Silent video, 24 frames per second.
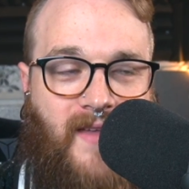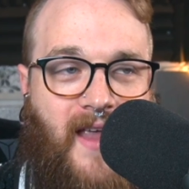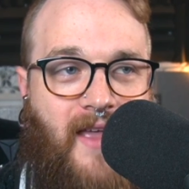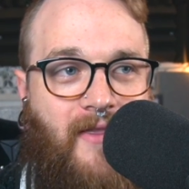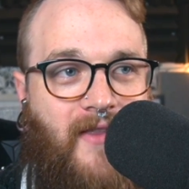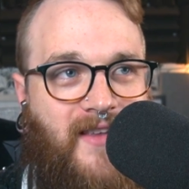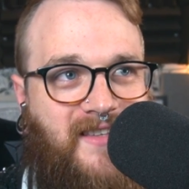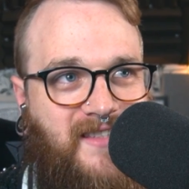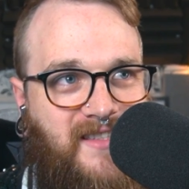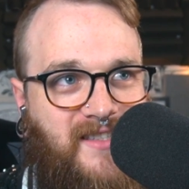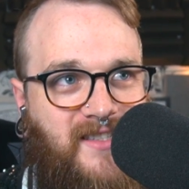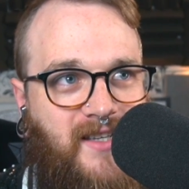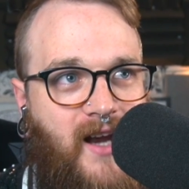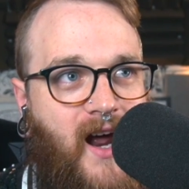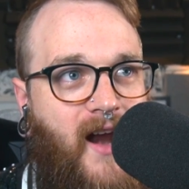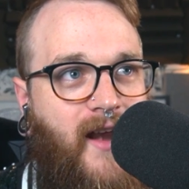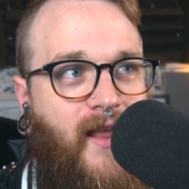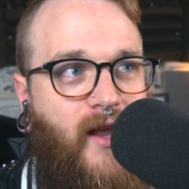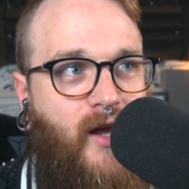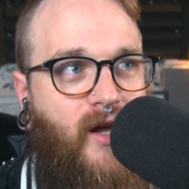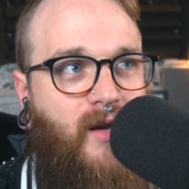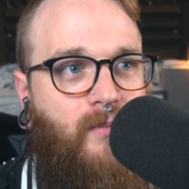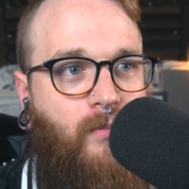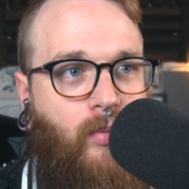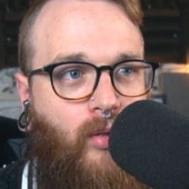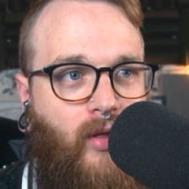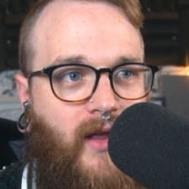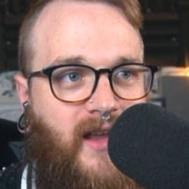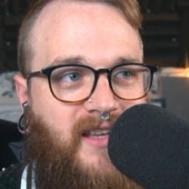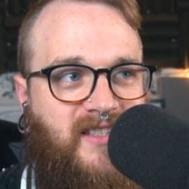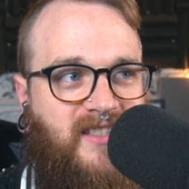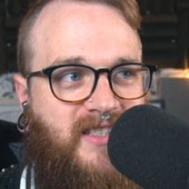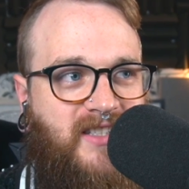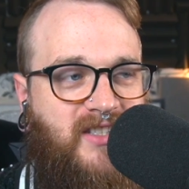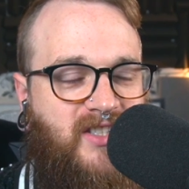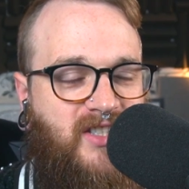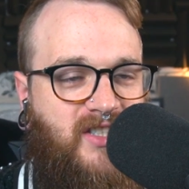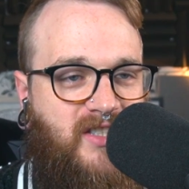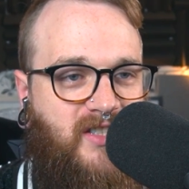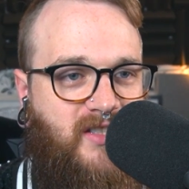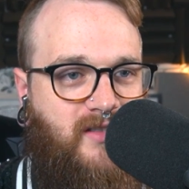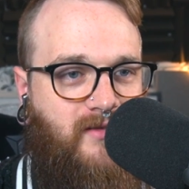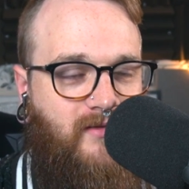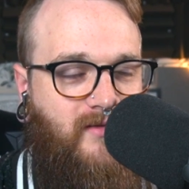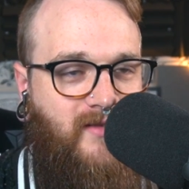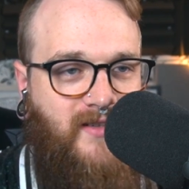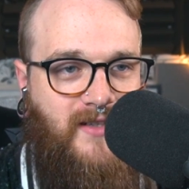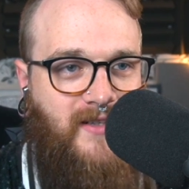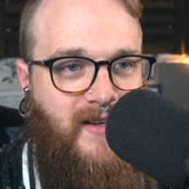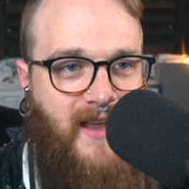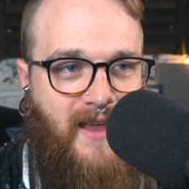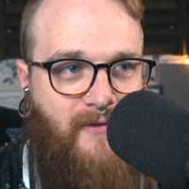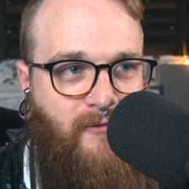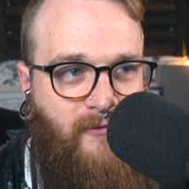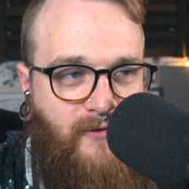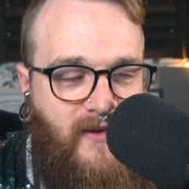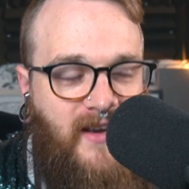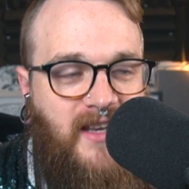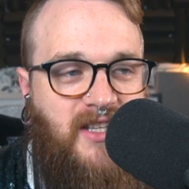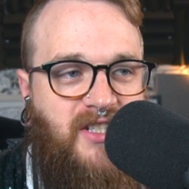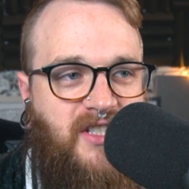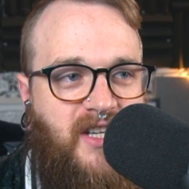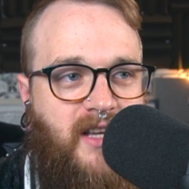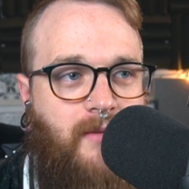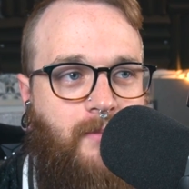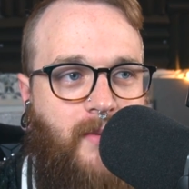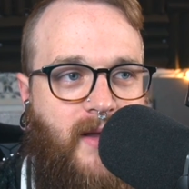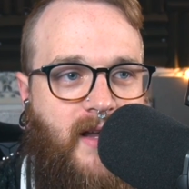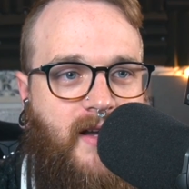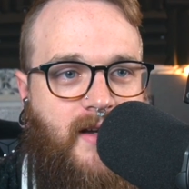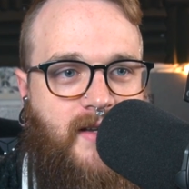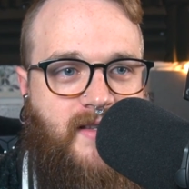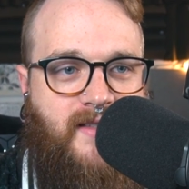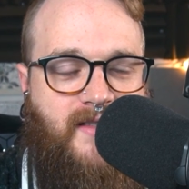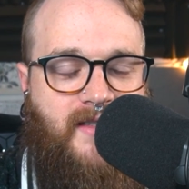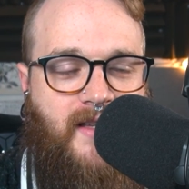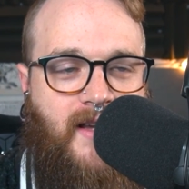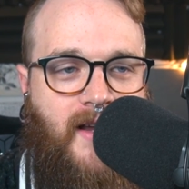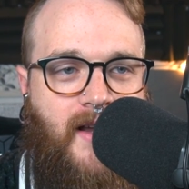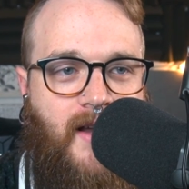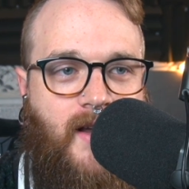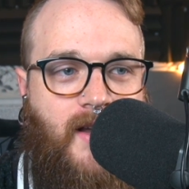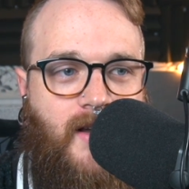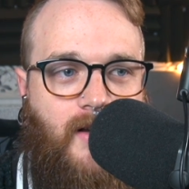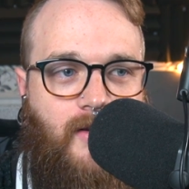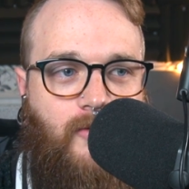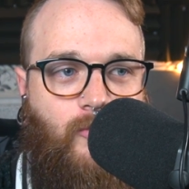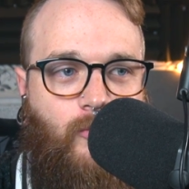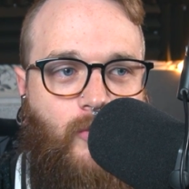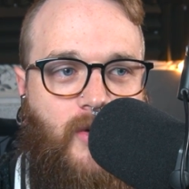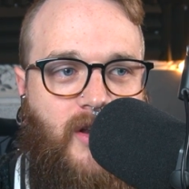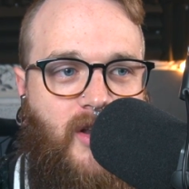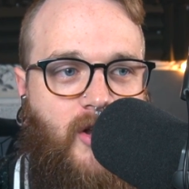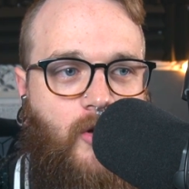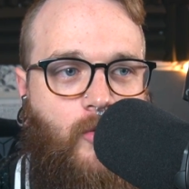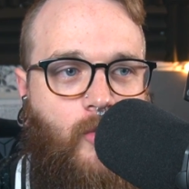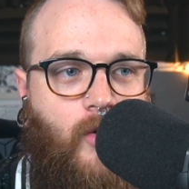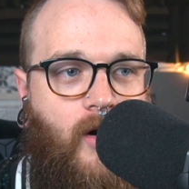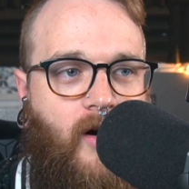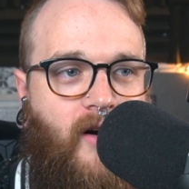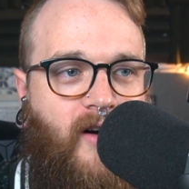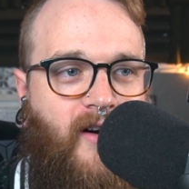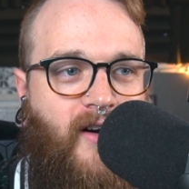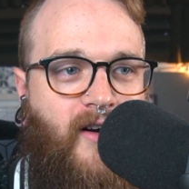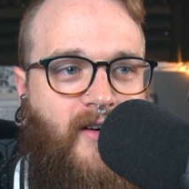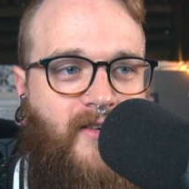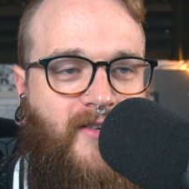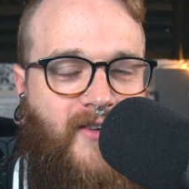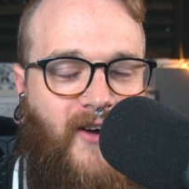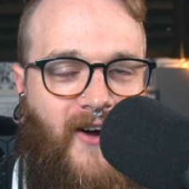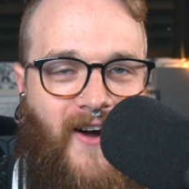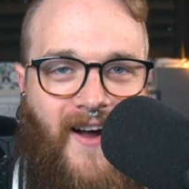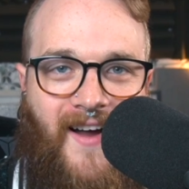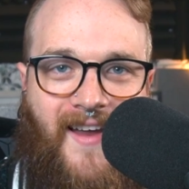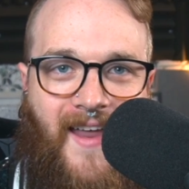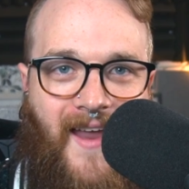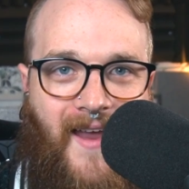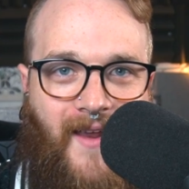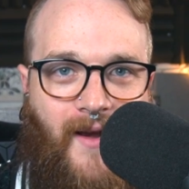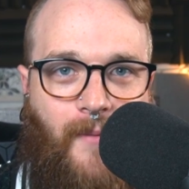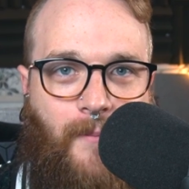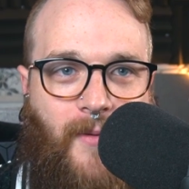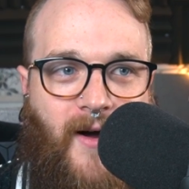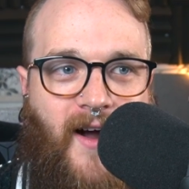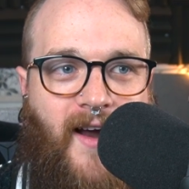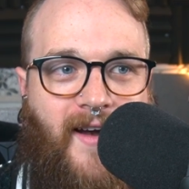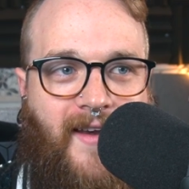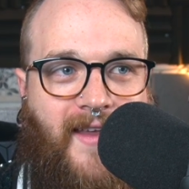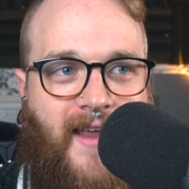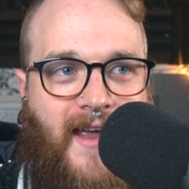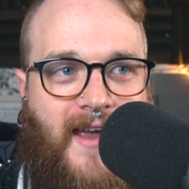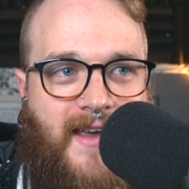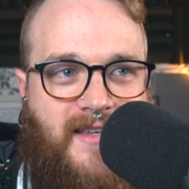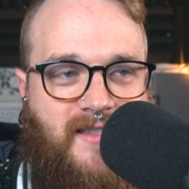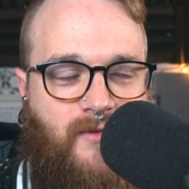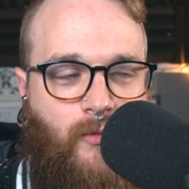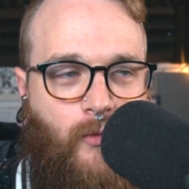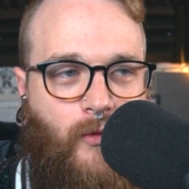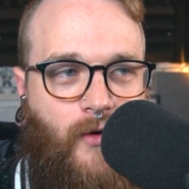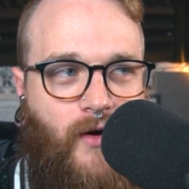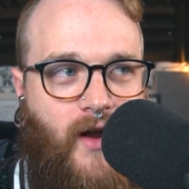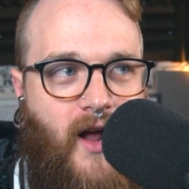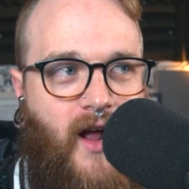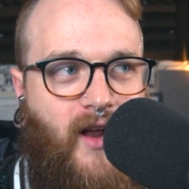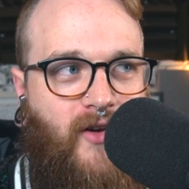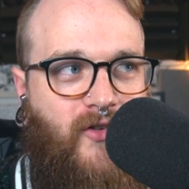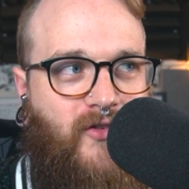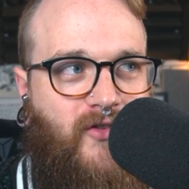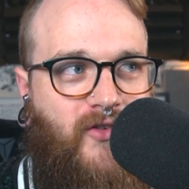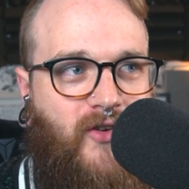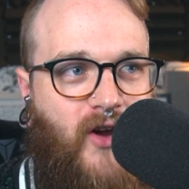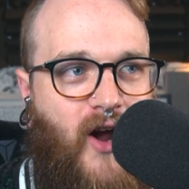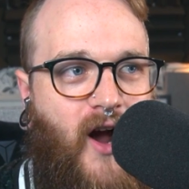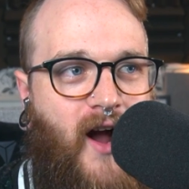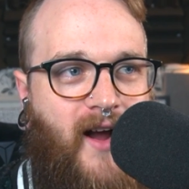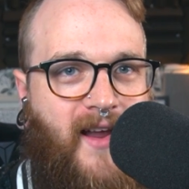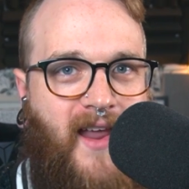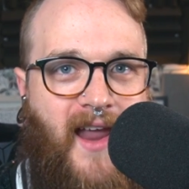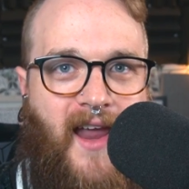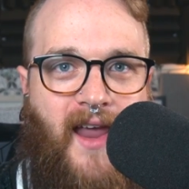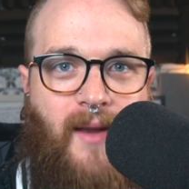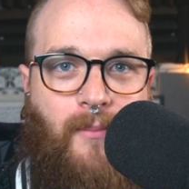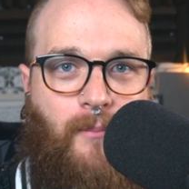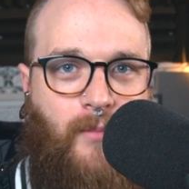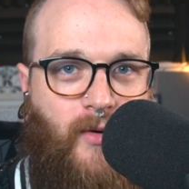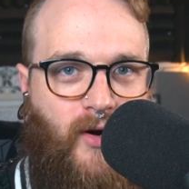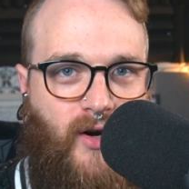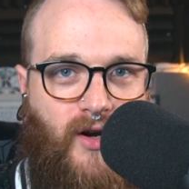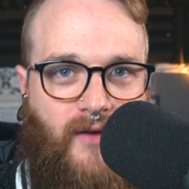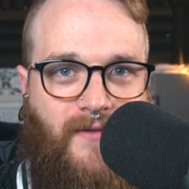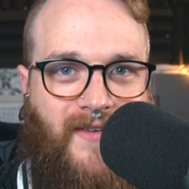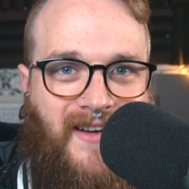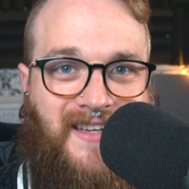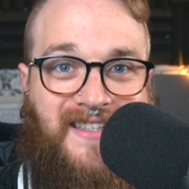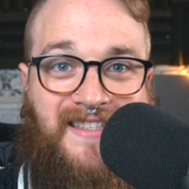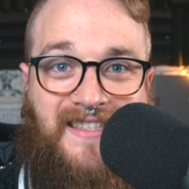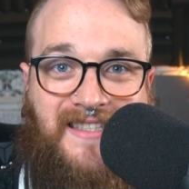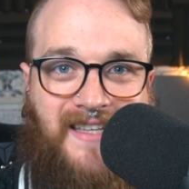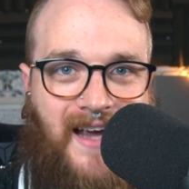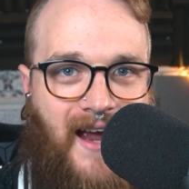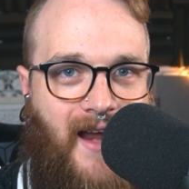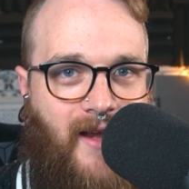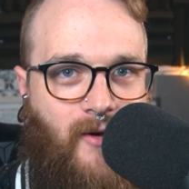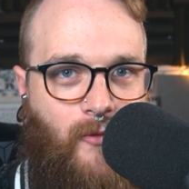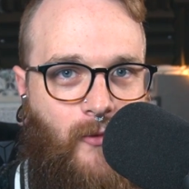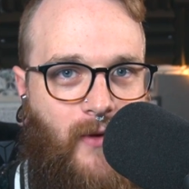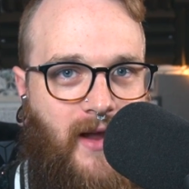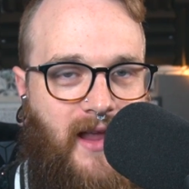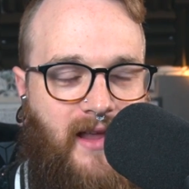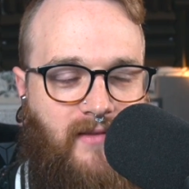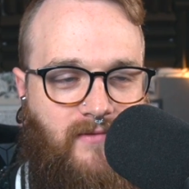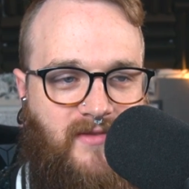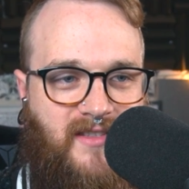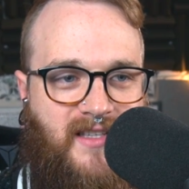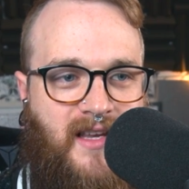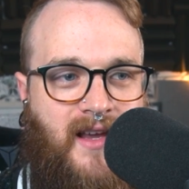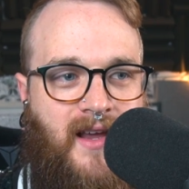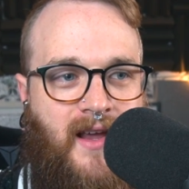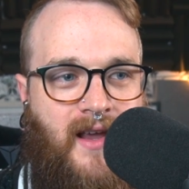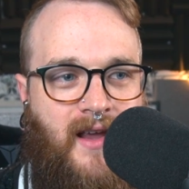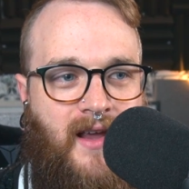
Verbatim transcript: And this is not a good place to to finish it, because when you are talking in a podcast, we're not talking in perfect sine waves.